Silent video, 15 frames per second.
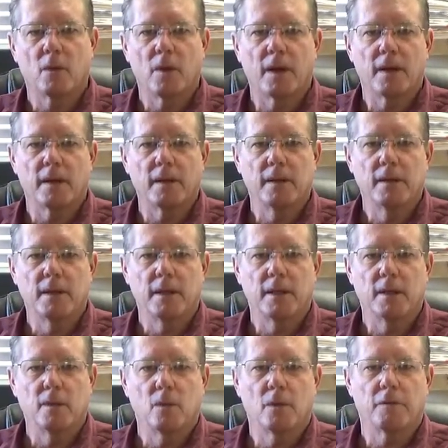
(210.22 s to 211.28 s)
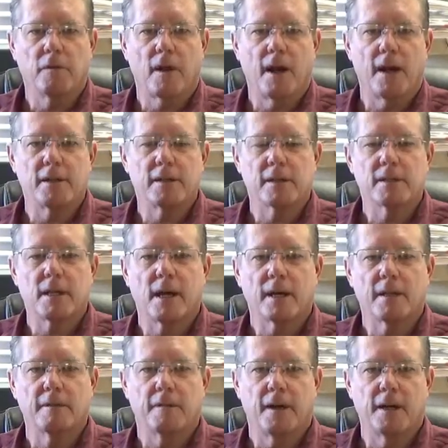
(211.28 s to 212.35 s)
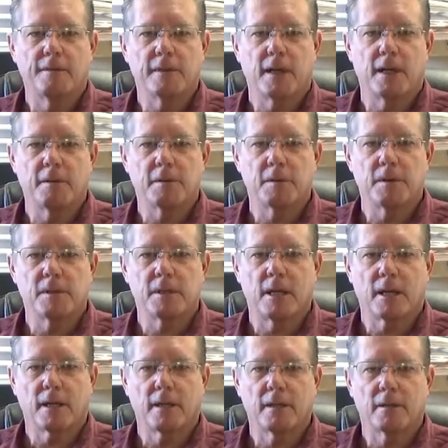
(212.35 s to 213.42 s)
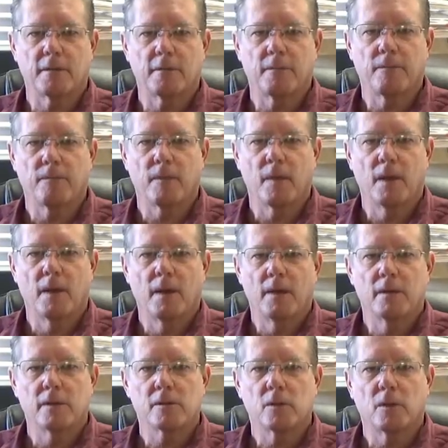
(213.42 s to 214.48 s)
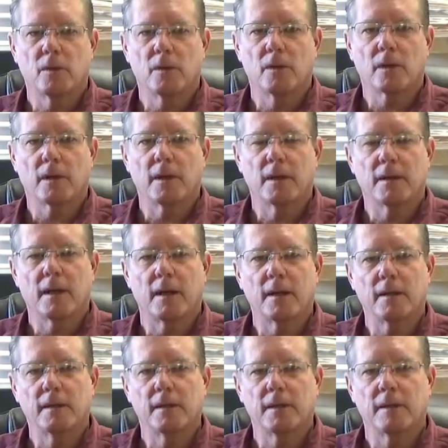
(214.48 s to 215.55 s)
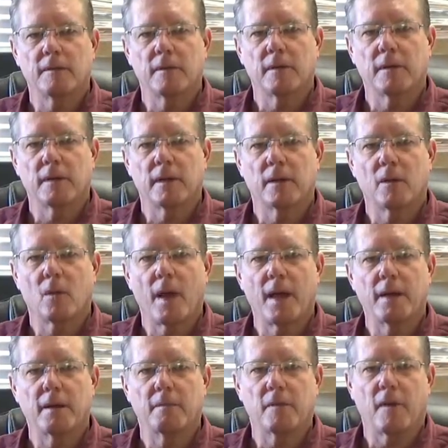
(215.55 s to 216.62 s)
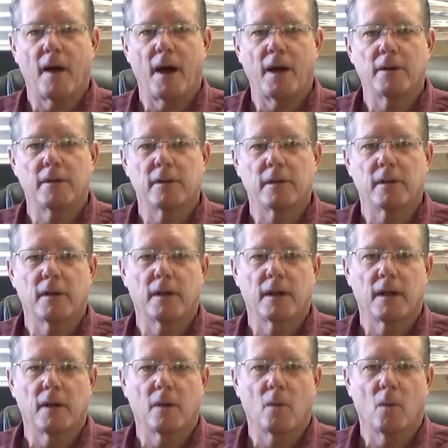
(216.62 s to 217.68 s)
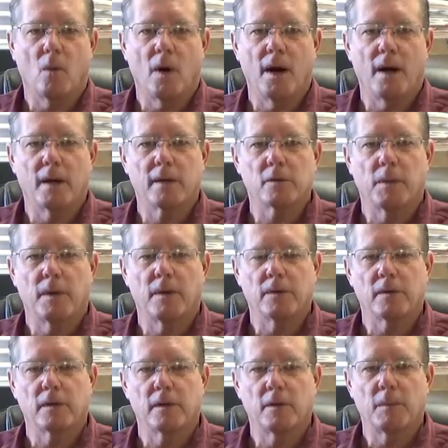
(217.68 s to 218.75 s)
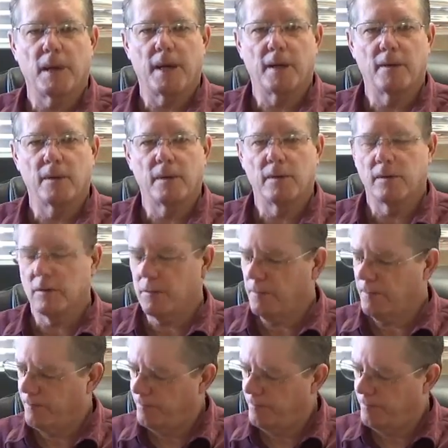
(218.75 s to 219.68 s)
the red LED will flash exactly 5 times per second. This will look entirely different than the random flashing while it is pulsing your batteries.